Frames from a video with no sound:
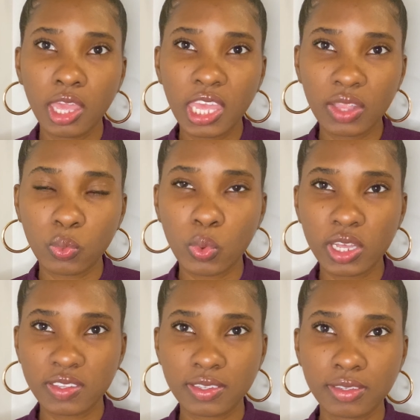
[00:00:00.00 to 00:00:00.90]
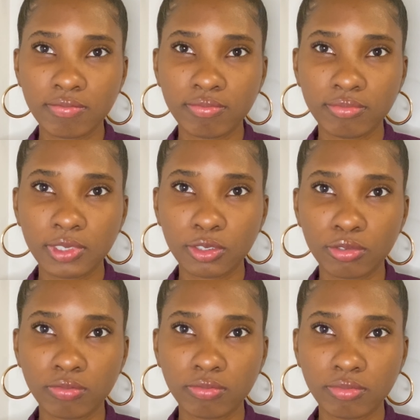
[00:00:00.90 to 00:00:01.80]
it wasn't, you
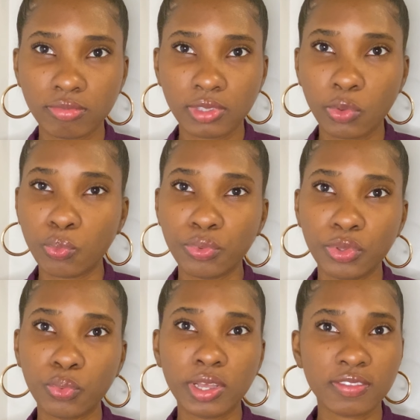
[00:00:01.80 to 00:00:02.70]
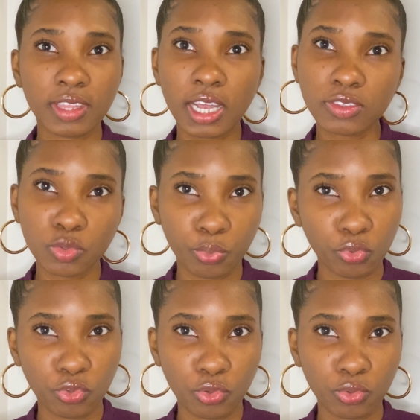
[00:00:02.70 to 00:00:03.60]
know, it, you was not
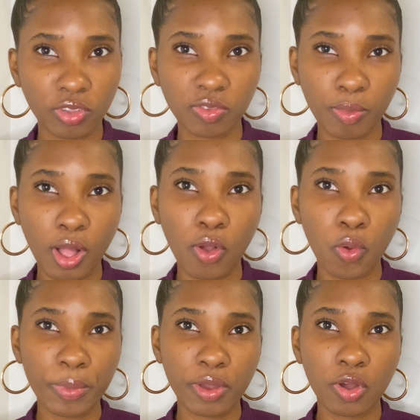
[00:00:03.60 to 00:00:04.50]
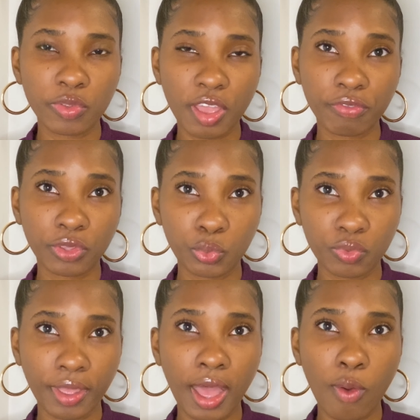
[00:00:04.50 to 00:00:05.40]
supposed to use a small comb. You always have to
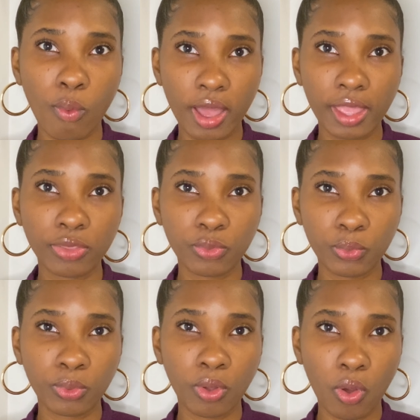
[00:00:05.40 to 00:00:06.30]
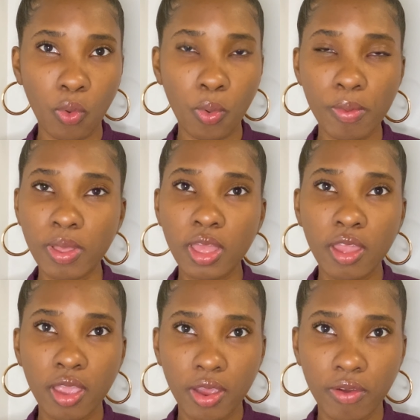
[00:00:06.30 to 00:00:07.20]
use a wide tooth comb.
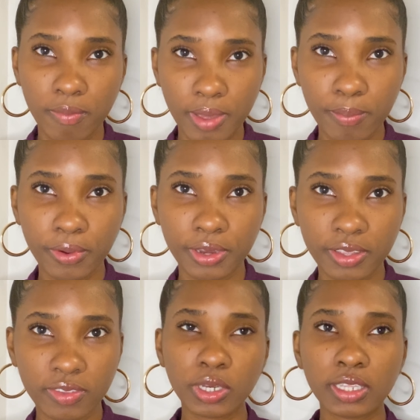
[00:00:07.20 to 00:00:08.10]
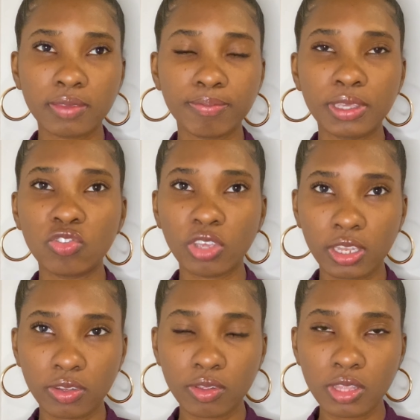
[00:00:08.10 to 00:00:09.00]
Remember this. I want to be
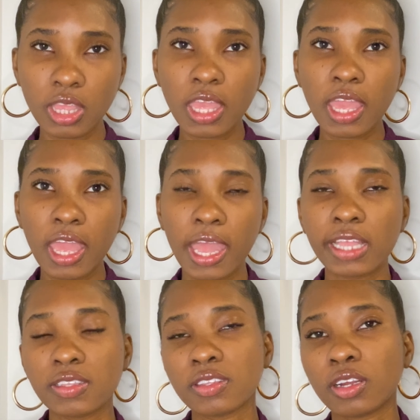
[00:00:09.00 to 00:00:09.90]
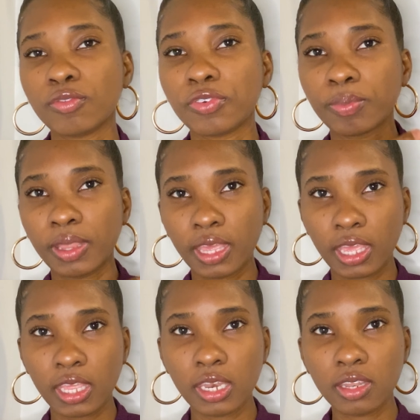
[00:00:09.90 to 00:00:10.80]
gentle and start from the
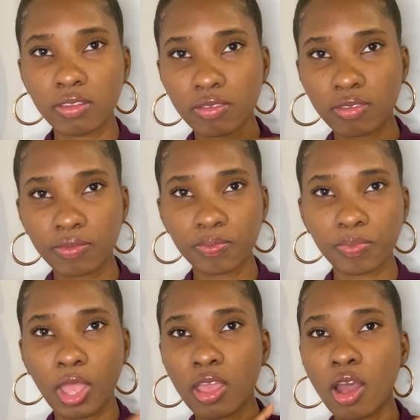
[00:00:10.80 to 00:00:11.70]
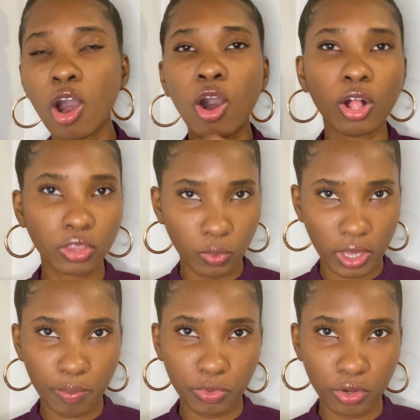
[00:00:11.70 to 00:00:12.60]
ends all the way up